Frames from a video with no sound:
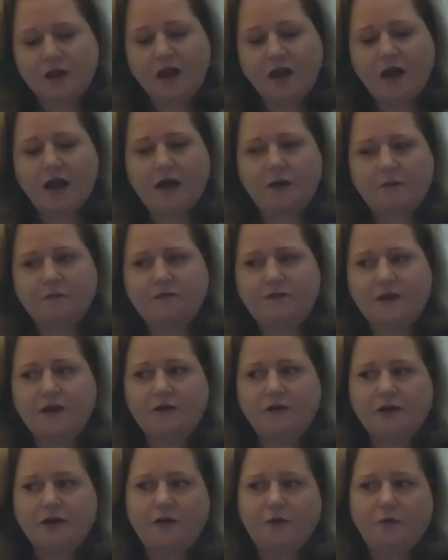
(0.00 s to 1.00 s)
I'm
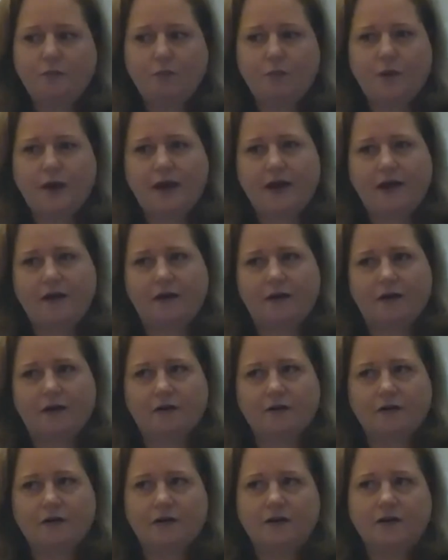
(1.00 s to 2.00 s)
very
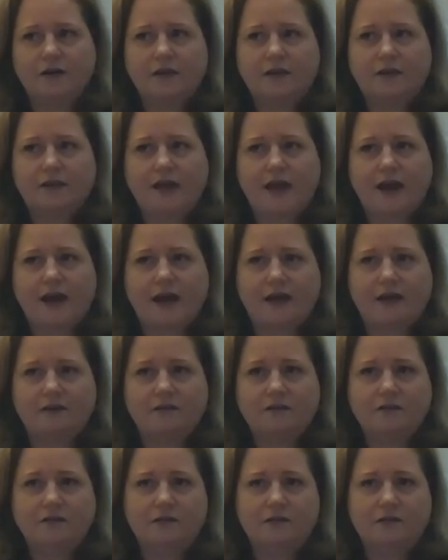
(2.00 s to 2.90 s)
aware that